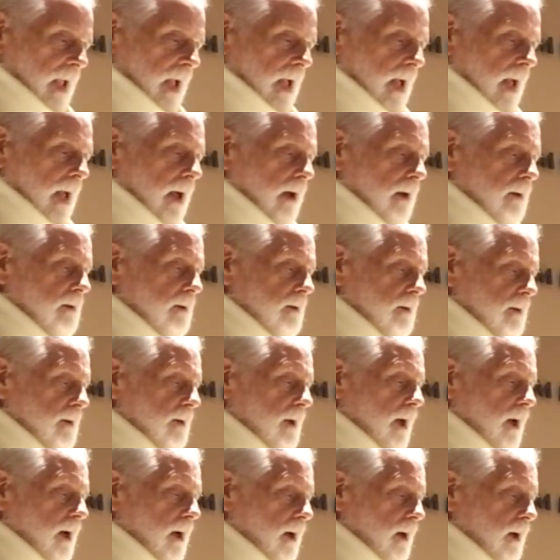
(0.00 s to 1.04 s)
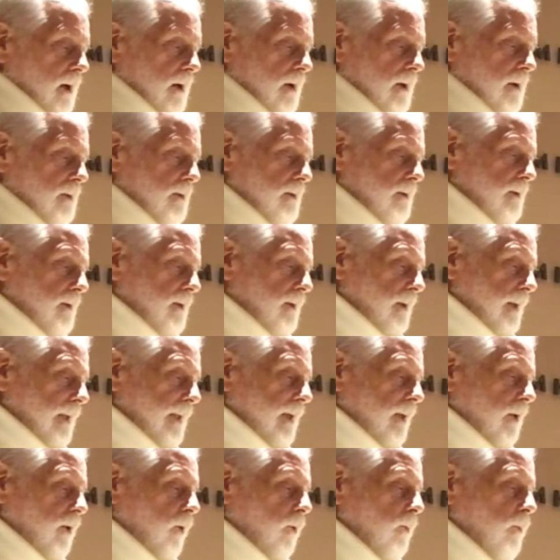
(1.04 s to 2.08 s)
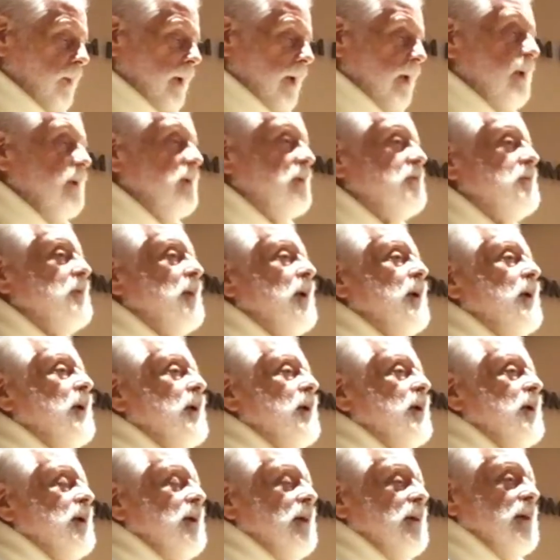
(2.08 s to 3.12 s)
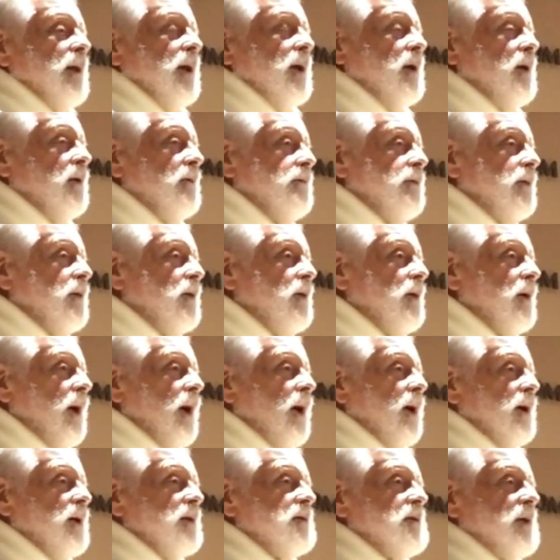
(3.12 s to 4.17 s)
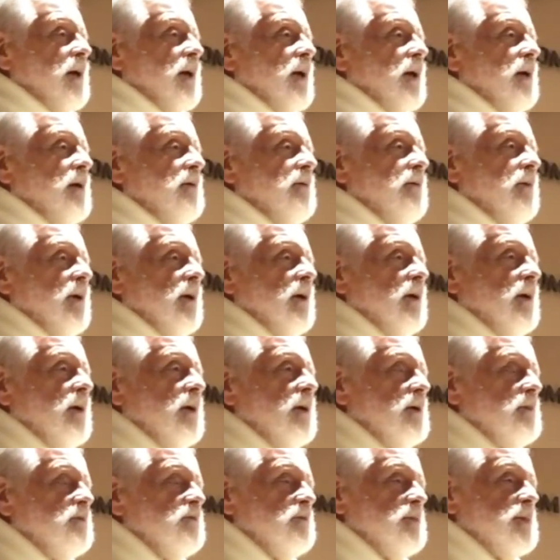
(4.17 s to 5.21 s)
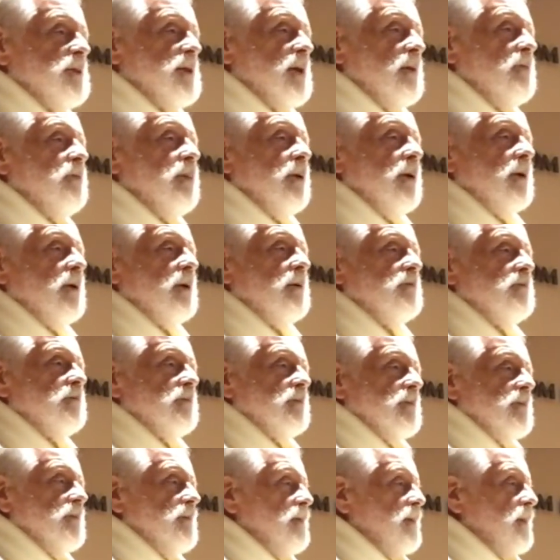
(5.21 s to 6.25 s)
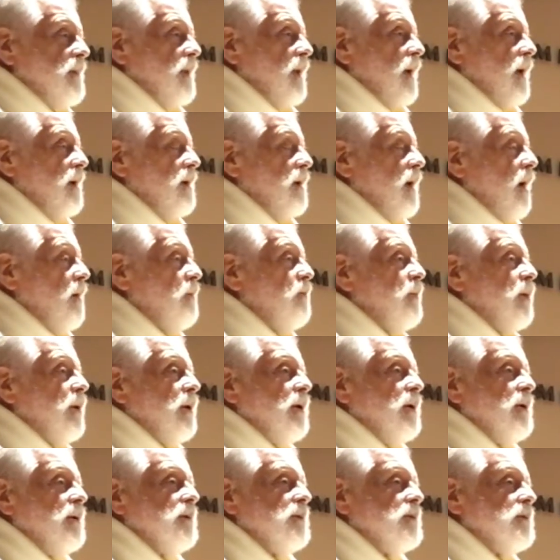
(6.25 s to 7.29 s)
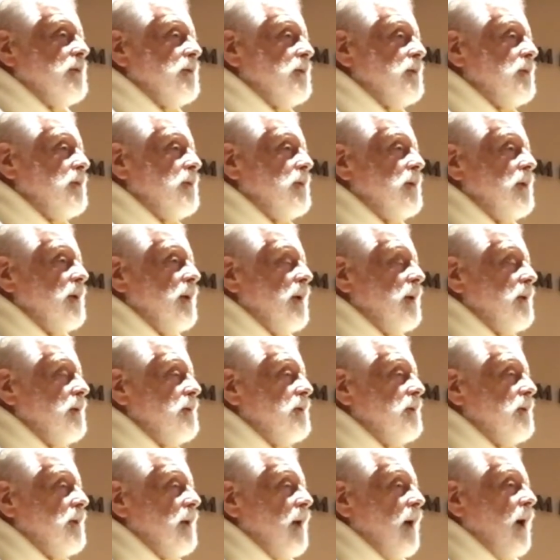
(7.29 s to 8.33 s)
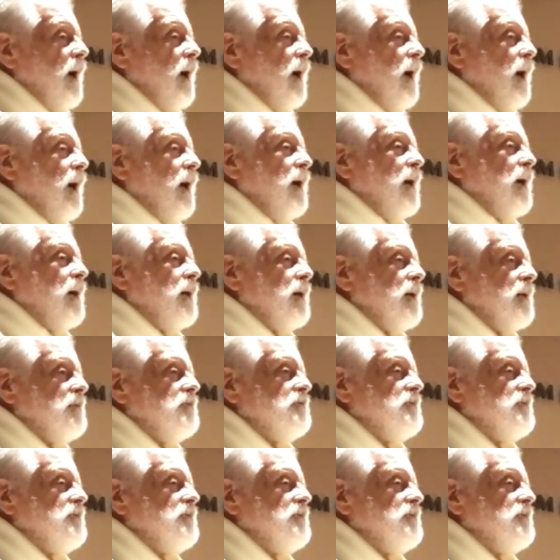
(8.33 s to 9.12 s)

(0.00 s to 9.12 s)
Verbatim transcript: And, uh, you know, we think of her as a very simple, humble, uh,